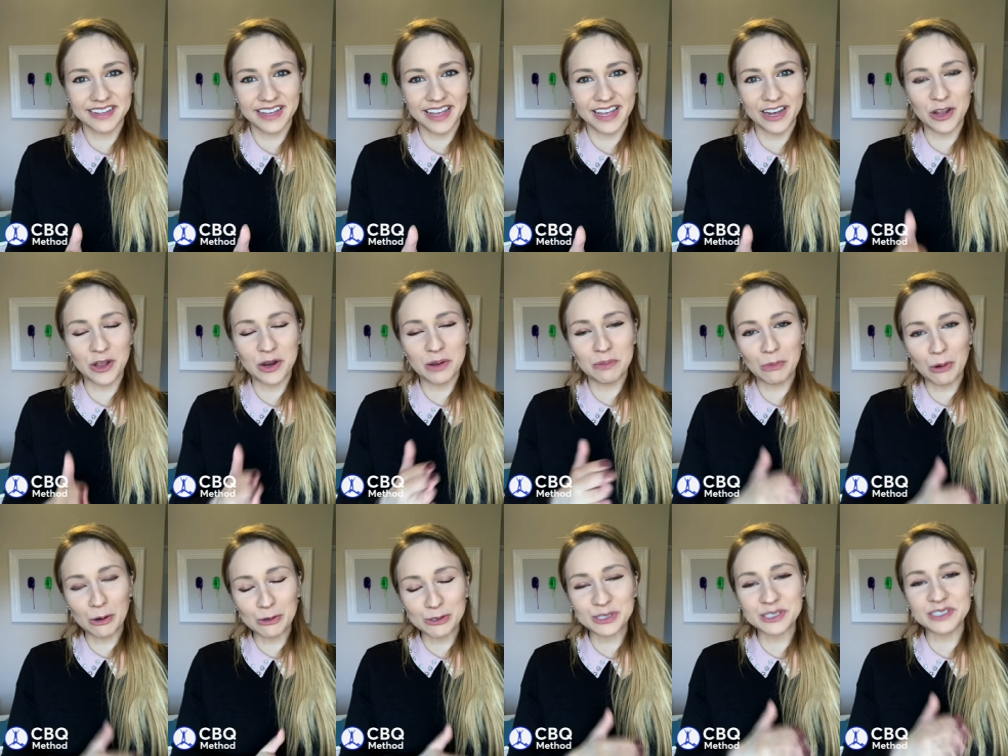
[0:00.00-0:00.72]
and our
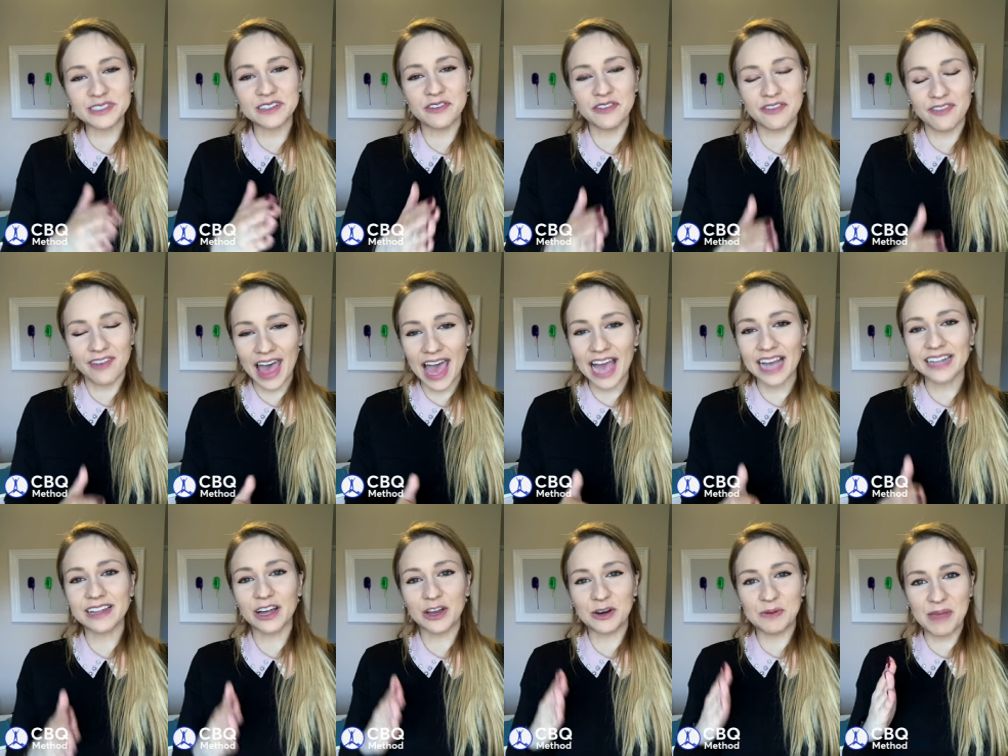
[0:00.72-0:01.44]
emotions
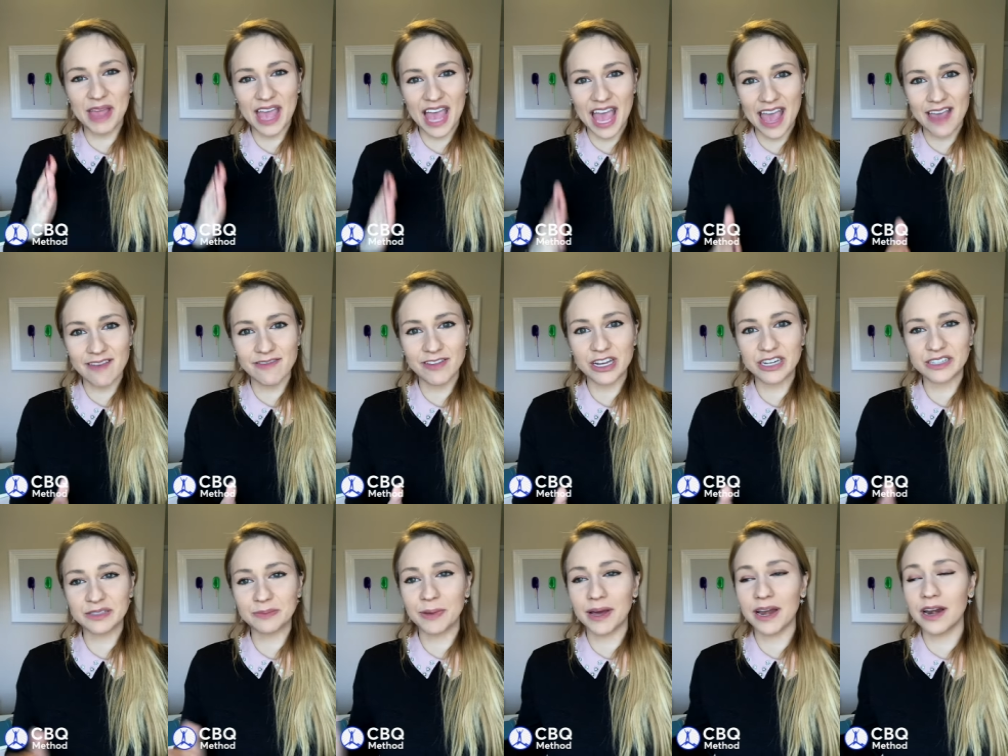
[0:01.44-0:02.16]
affect our
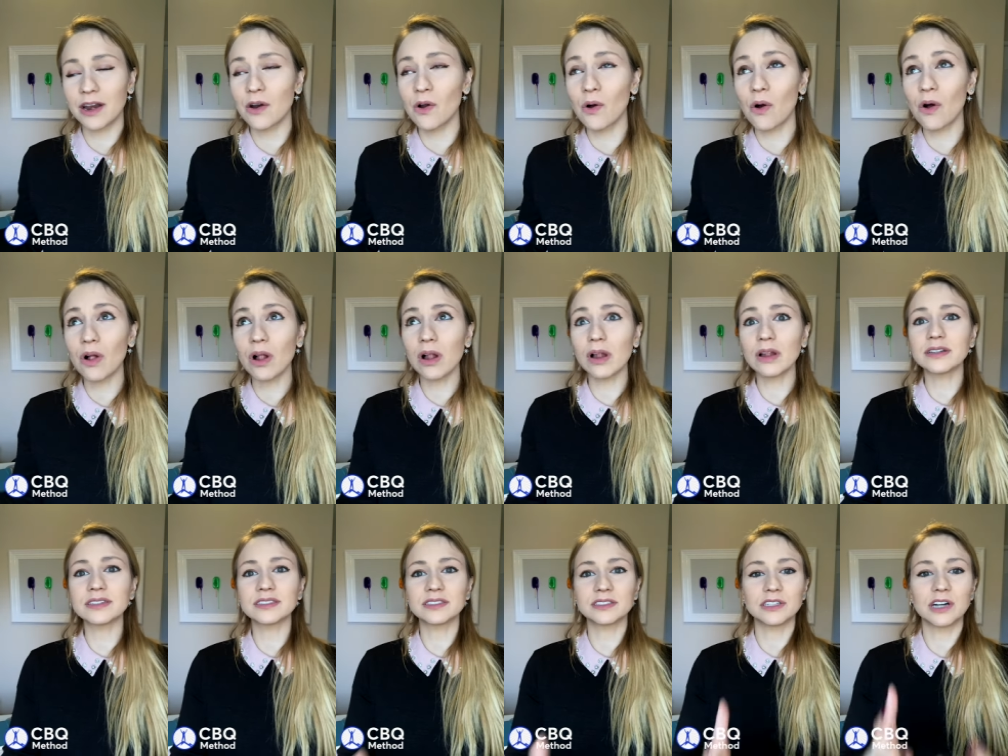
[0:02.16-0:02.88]
behaviors but it
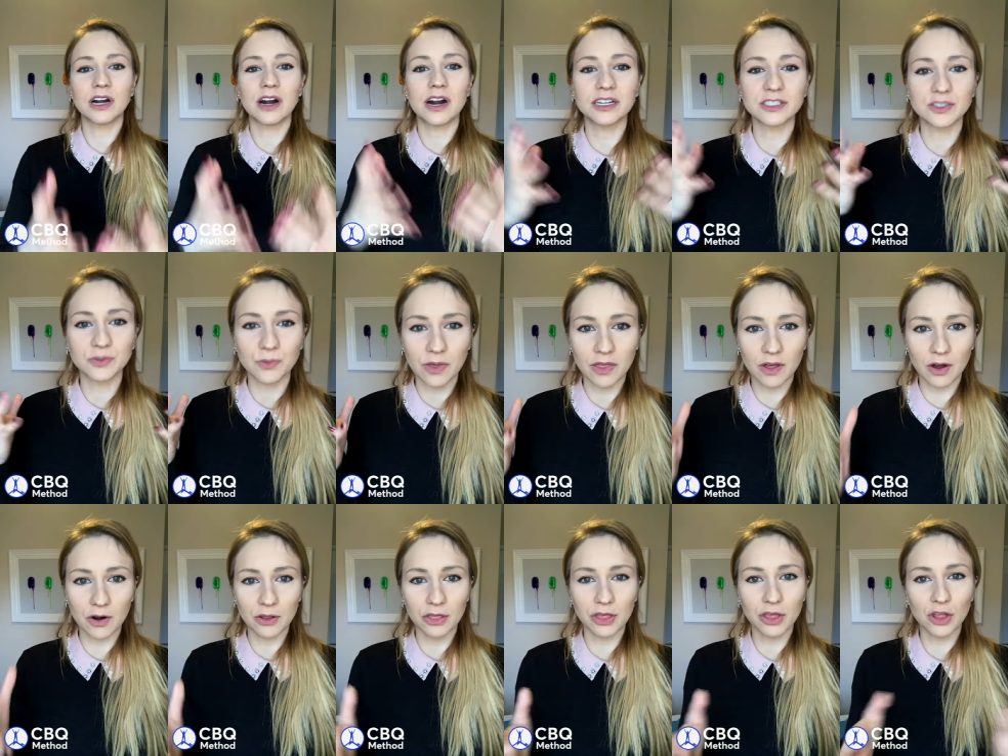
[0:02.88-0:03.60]
all starts with
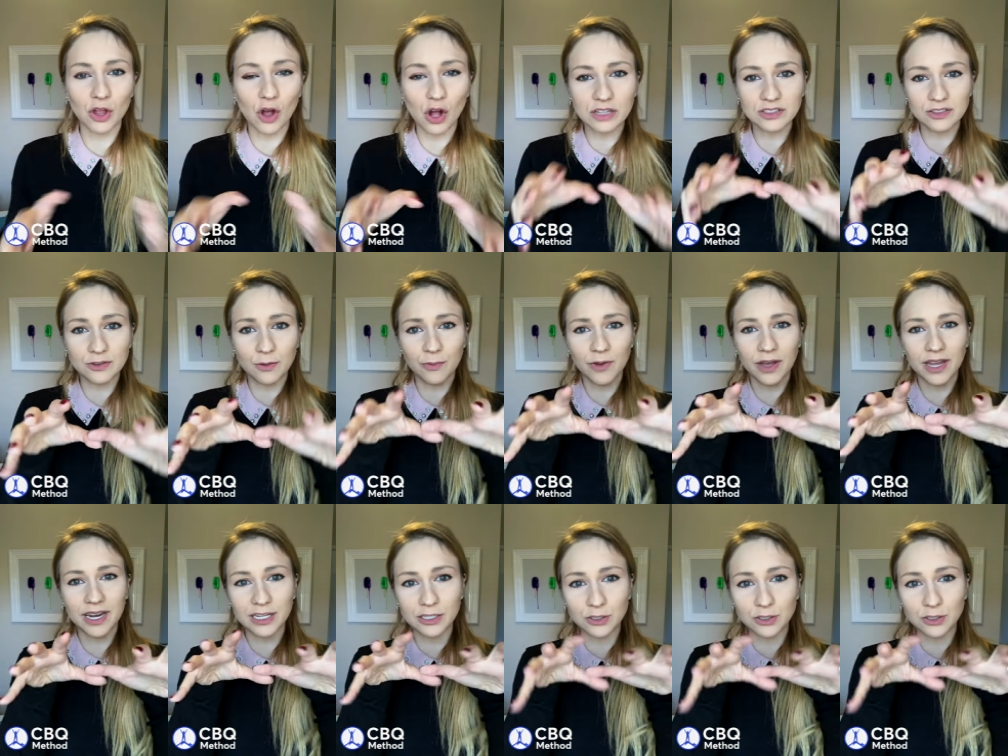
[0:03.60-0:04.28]
our thoughts so i'm gonna